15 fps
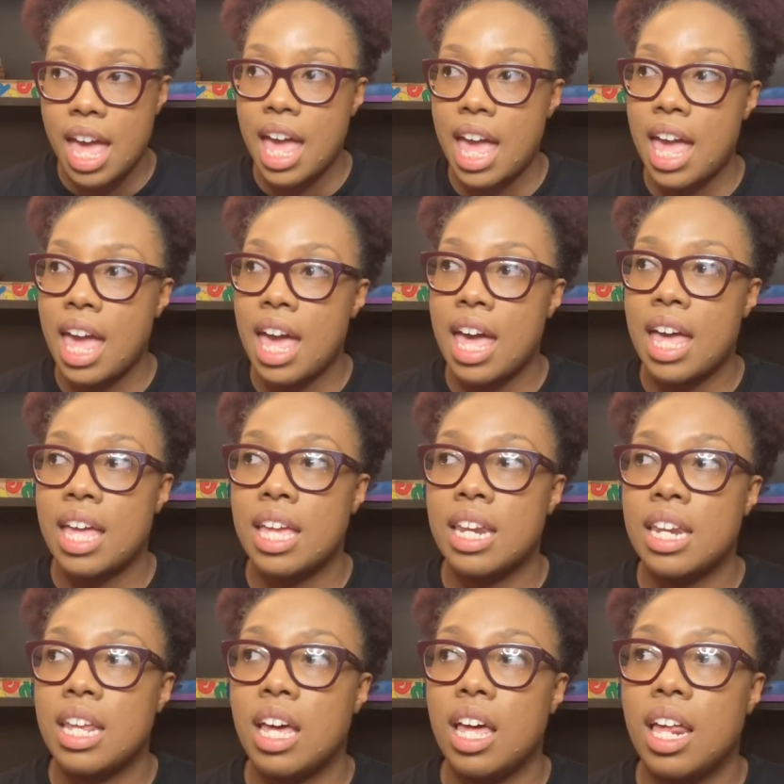
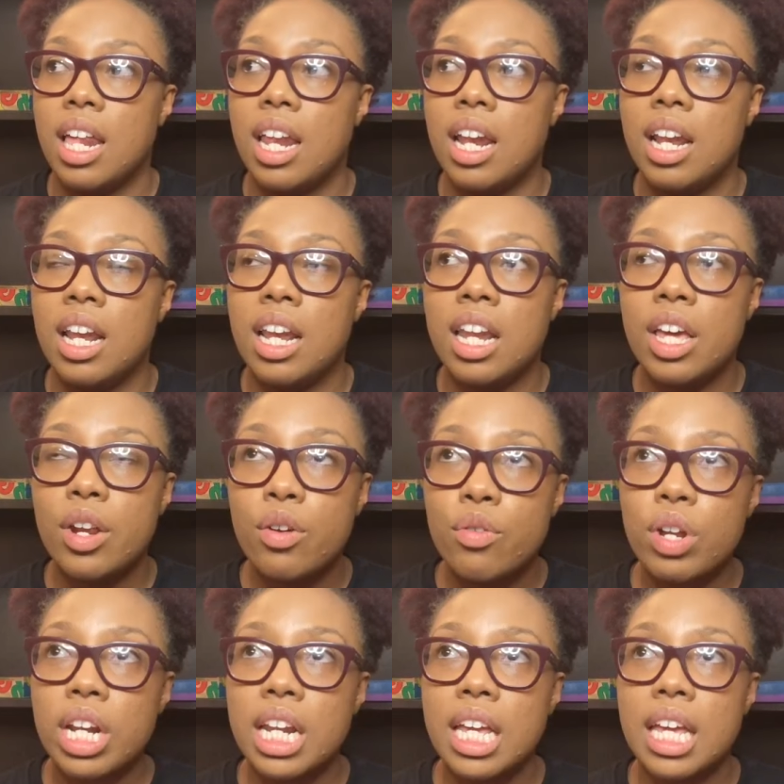and
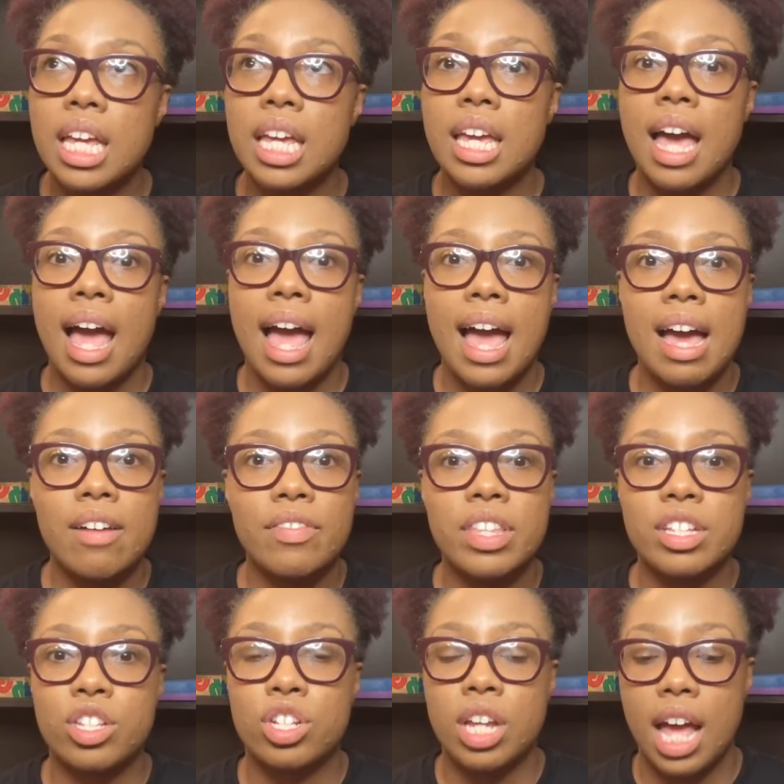literally have the
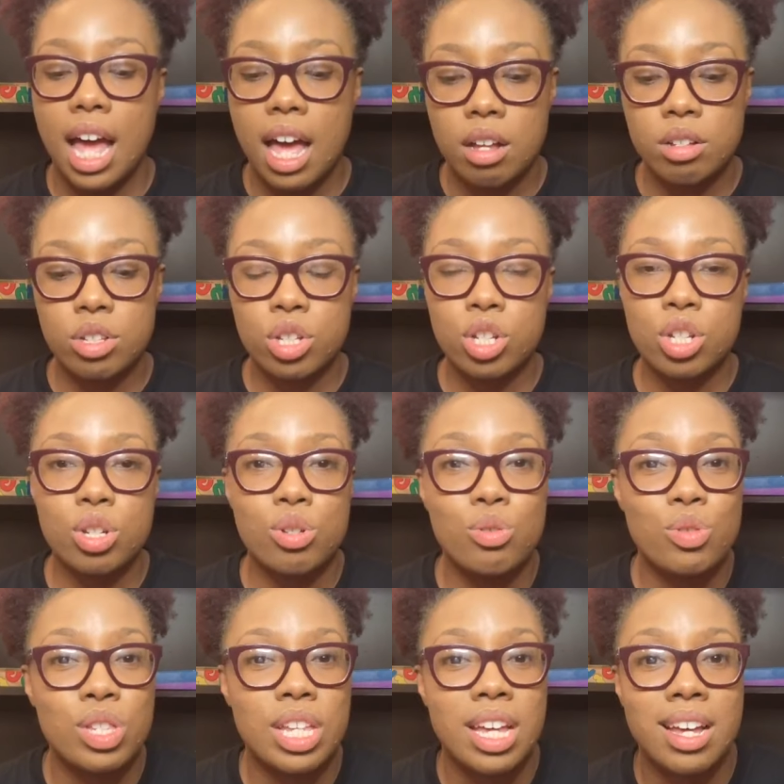child
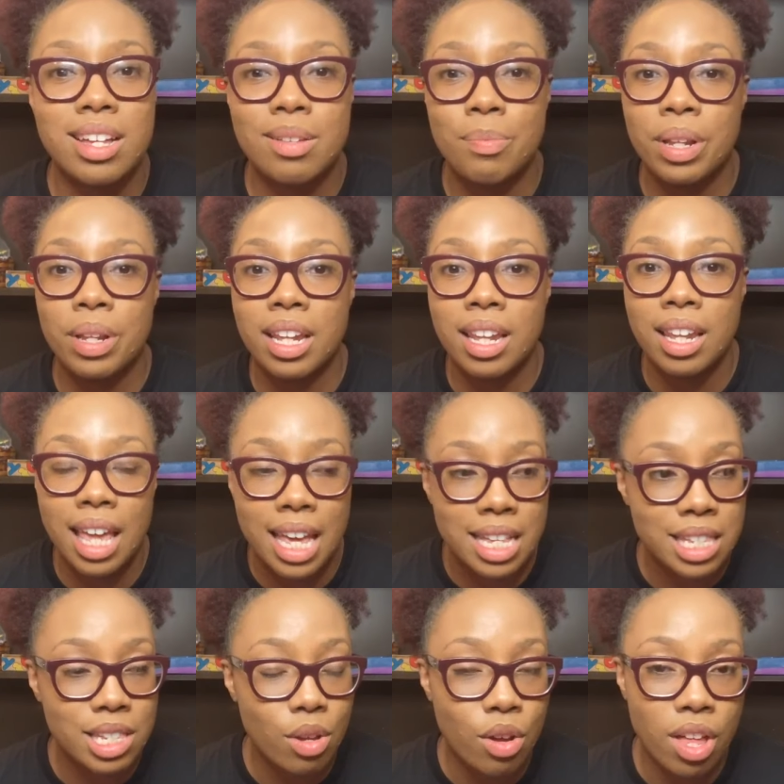choose a
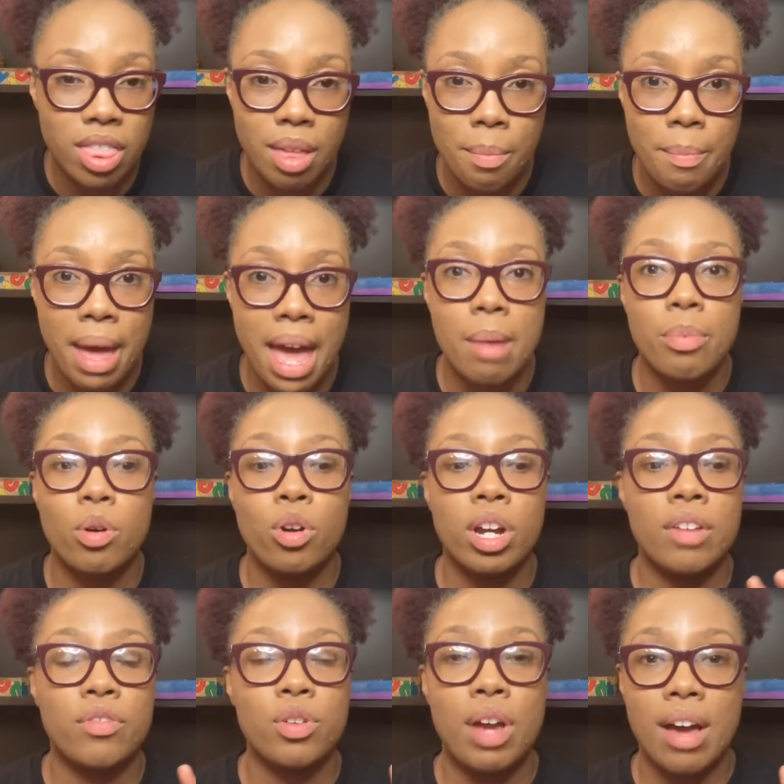place on the map, or
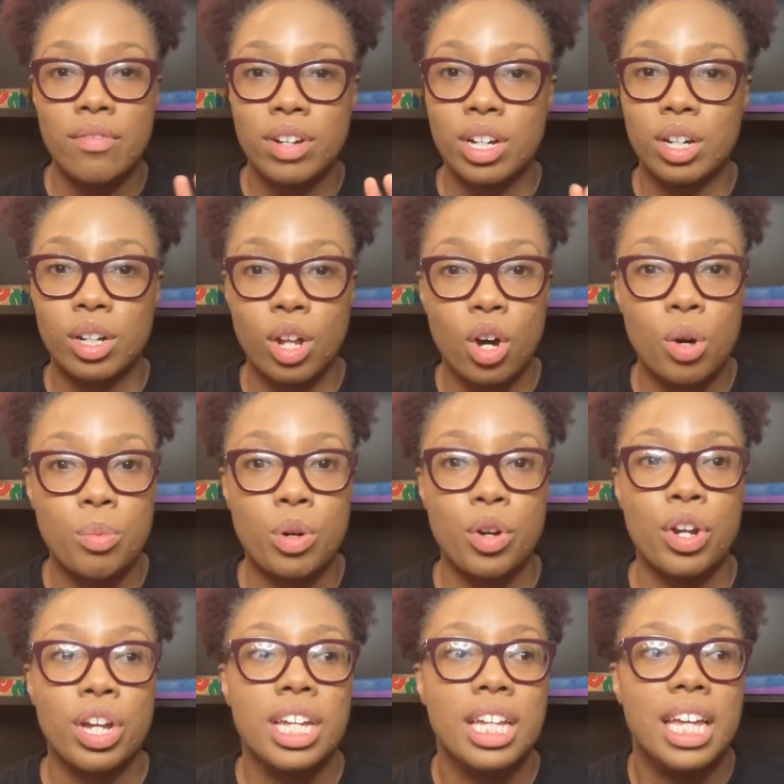if you have a globe or
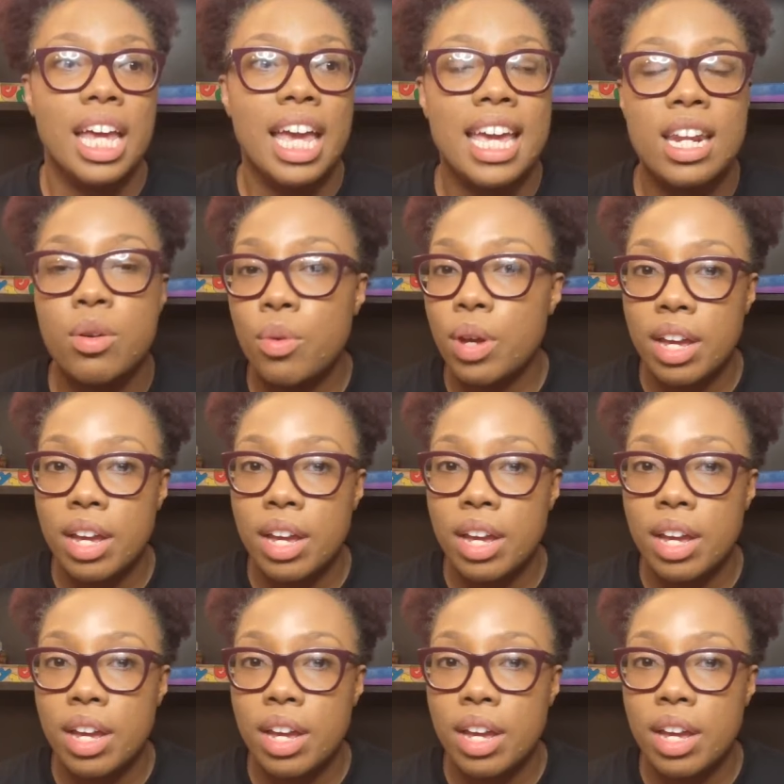anywhere.